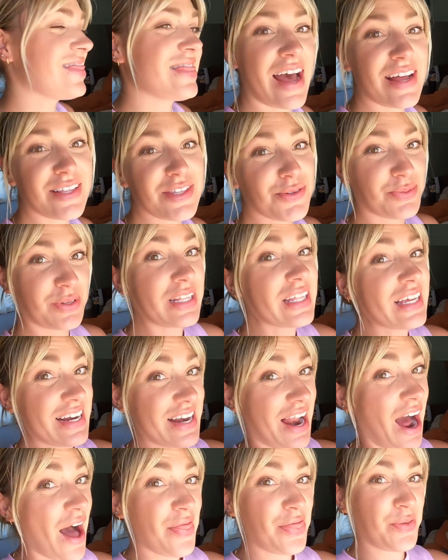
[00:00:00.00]
That's
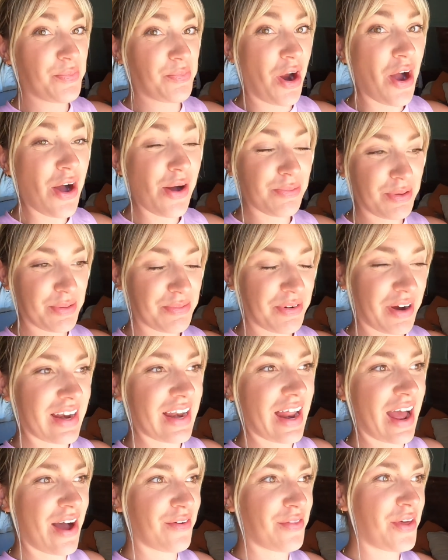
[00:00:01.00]
really not the problem
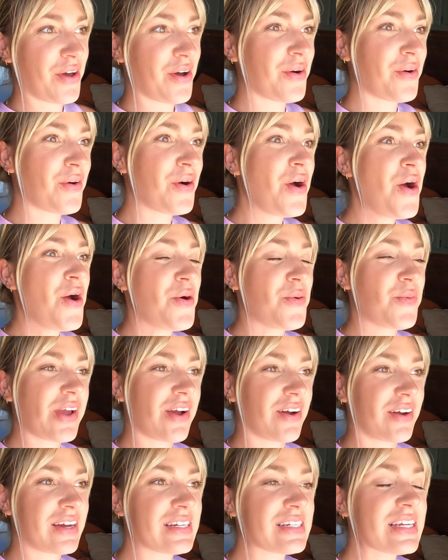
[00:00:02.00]
right now, though.
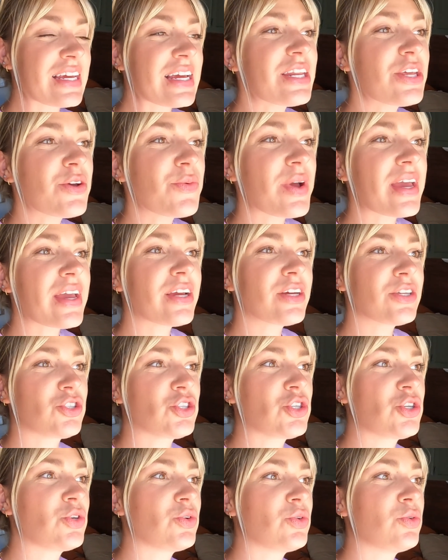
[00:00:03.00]
We are continuing
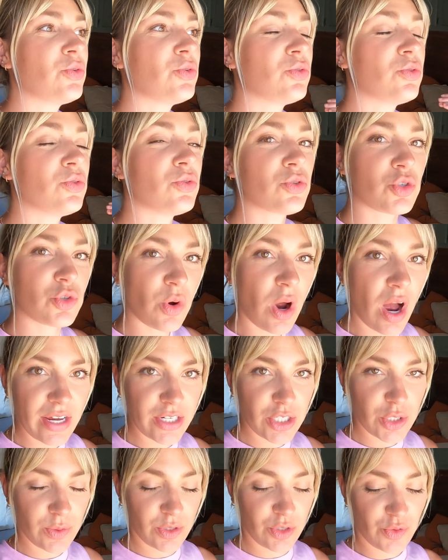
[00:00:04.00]
to
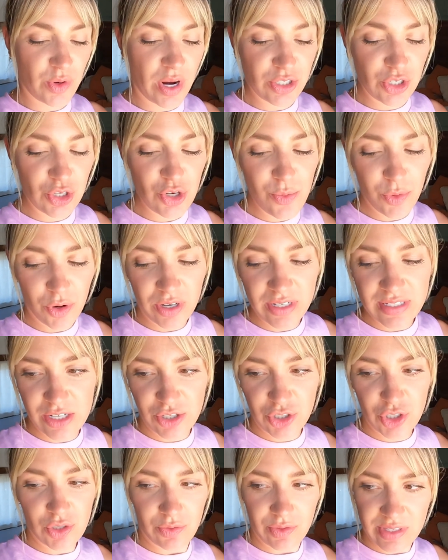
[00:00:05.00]
try to address numerous
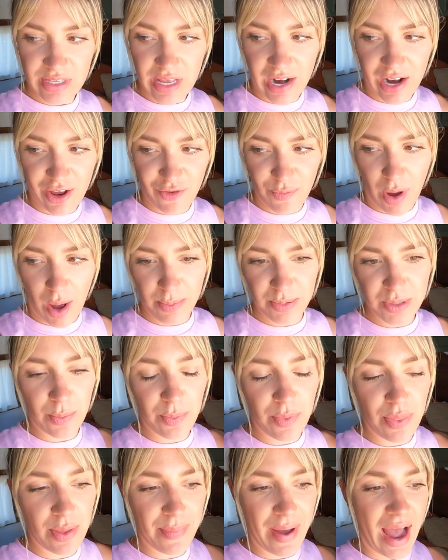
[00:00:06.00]
issues that have popped
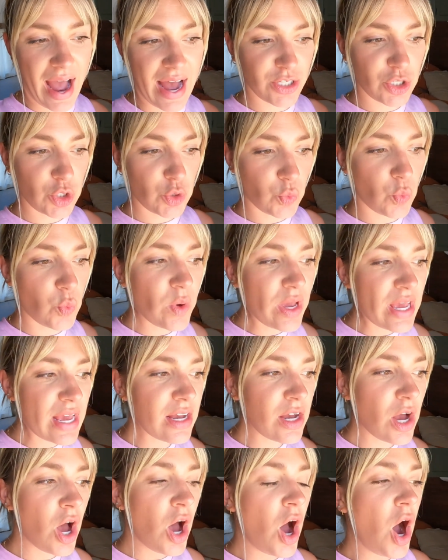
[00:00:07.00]
up in the past
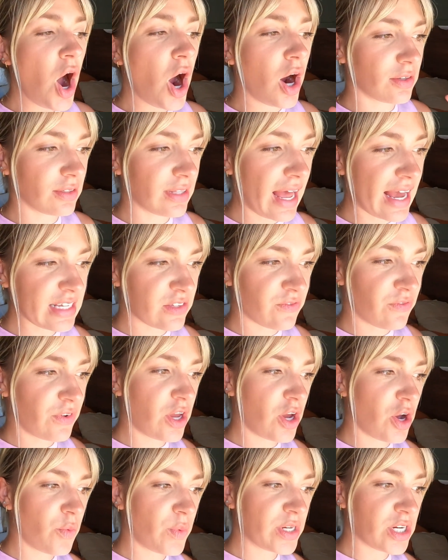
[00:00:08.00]
week. Our last
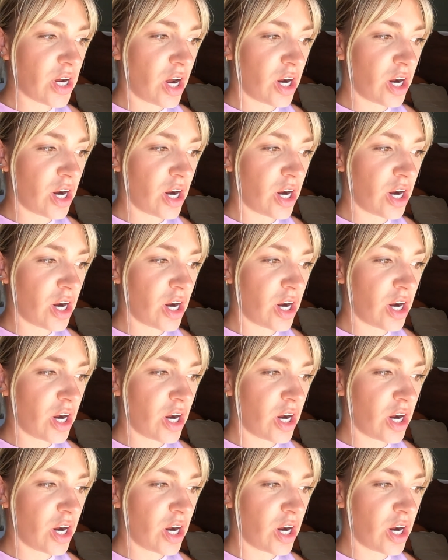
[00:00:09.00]
video, we